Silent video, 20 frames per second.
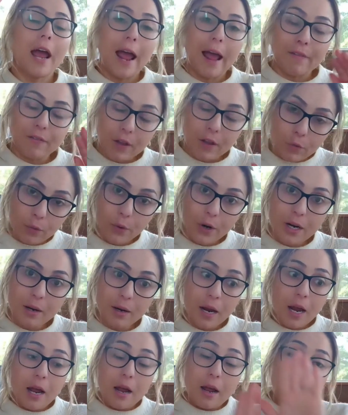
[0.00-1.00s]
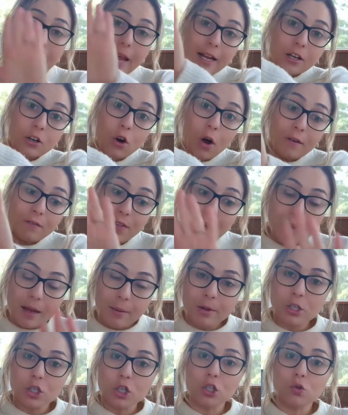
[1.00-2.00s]
and then reignite that
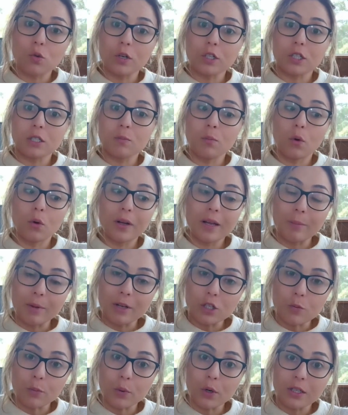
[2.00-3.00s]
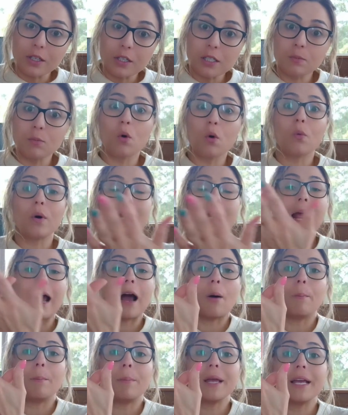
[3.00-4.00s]
image into a small image and bring the small one
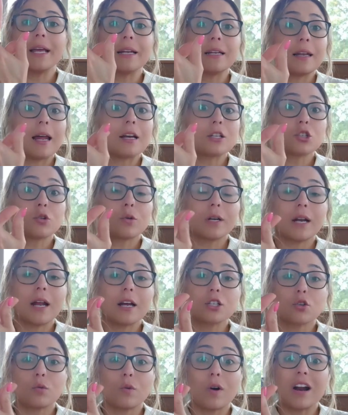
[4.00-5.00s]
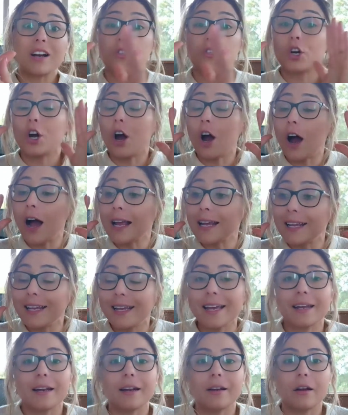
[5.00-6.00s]
out big and larger and larger and larger. I
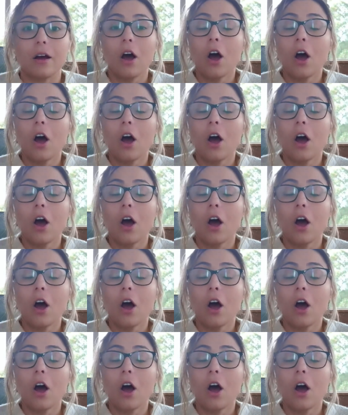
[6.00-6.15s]
get it.